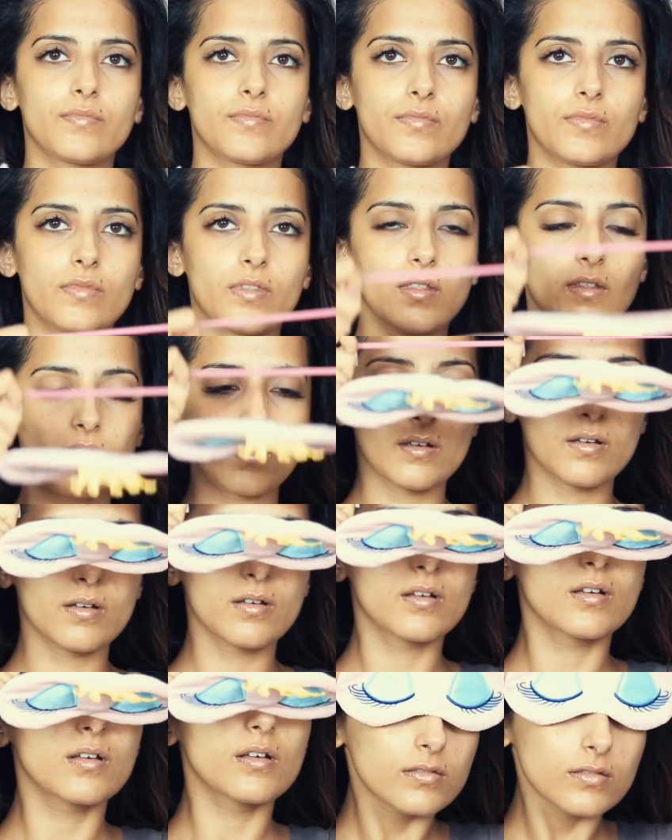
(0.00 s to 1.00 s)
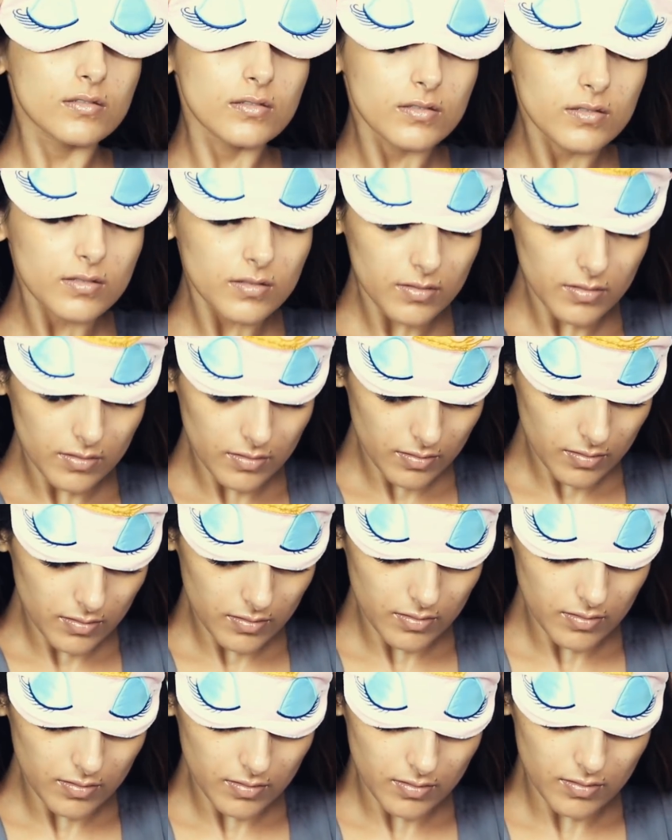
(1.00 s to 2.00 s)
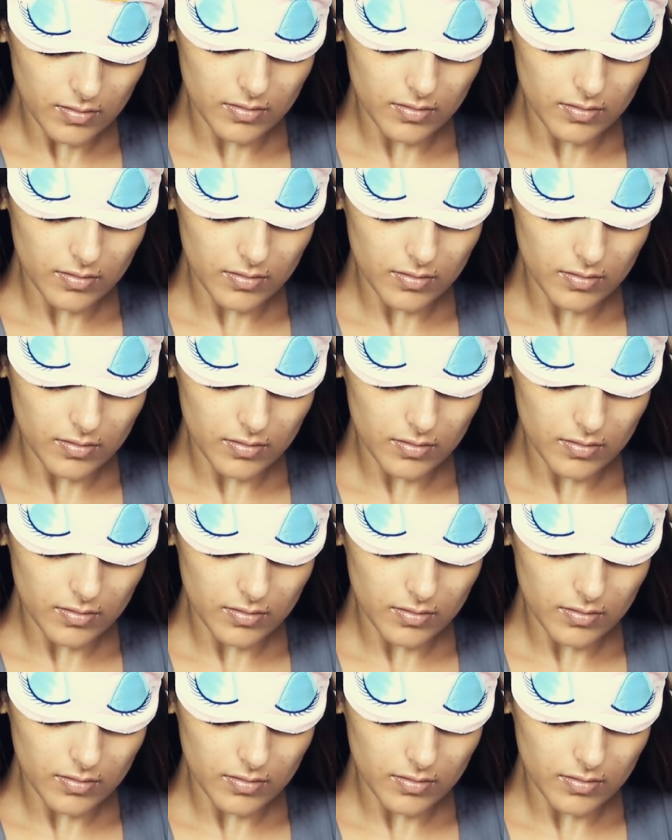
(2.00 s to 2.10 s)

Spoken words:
and gel-based in consistency.